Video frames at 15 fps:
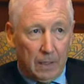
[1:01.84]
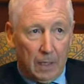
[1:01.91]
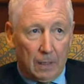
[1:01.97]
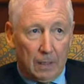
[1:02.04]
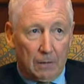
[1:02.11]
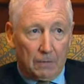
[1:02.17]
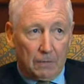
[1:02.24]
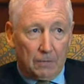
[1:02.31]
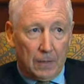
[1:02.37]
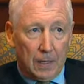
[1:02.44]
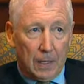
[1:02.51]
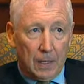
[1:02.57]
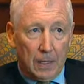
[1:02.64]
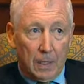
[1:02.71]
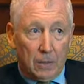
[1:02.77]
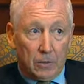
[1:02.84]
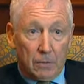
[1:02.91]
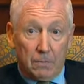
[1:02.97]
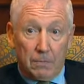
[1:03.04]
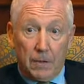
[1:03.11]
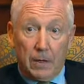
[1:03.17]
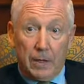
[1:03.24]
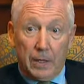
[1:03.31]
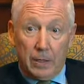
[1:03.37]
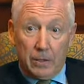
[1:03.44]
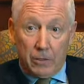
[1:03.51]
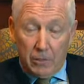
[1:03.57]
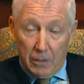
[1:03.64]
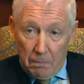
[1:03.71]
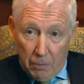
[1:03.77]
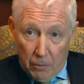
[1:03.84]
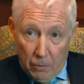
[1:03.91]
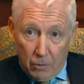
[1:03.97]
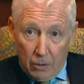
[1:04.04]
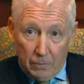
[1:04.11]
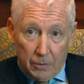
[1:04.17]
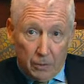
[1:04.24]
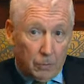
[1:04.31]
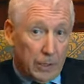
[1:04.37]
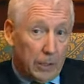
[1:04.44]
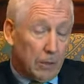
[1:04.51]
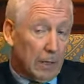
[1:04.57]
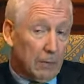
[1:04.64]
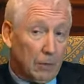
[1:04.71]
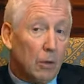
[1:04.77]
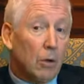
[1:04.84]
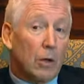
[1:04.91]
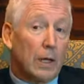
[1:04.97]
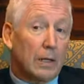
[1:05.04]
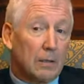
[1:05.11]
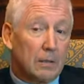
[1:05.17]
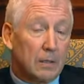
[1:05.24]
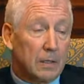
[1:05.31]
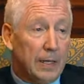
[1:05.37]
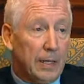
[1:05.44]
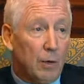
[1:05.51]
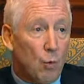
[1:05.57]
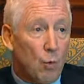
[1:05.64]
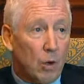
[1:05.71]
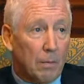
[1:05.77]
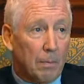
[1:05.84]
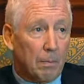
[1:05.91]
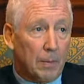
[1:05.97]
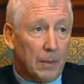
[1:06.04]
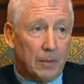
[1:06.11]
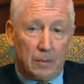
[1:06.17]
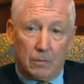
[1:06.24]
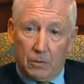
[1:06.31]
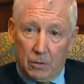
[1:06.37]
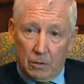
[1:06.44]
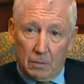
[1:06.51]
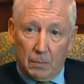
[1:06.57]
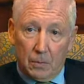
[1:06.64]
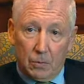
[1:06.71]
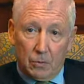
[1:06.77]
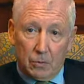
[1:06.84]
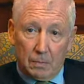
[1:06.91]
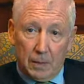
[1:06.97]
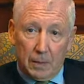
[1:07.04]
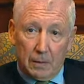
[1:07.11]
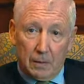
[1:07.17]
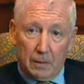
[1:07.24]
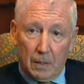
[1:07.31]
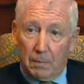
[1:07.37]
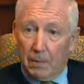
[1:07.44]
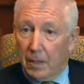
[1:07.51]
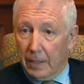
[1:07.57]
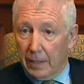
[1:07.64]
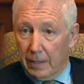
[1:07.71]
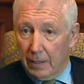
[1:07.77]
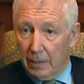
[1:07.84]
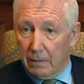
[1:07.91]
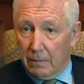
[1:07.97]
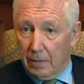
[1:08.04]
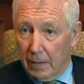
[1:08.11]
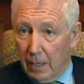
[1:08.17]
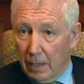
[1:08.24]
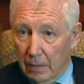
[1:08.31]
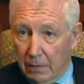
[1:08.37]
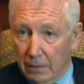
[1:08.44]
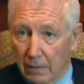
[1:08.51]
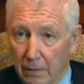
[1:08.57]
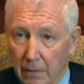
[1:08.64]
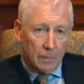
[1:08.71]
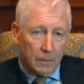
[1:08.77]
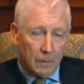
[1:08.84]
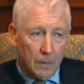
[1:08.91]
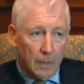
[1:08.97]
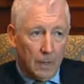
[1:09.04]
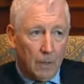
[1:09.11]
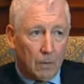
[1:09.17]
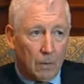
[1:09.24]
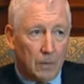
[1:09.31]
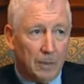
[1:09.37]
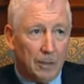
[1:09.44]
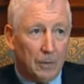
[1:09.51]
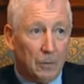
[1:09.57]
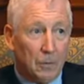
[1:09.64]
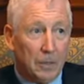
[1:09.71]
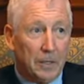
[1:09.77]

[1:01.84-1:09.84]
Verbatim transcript: and have uh, some very interesting programs that we could have a look at and see what bits of those other programs might apply here in Ireland. Well, you know, we're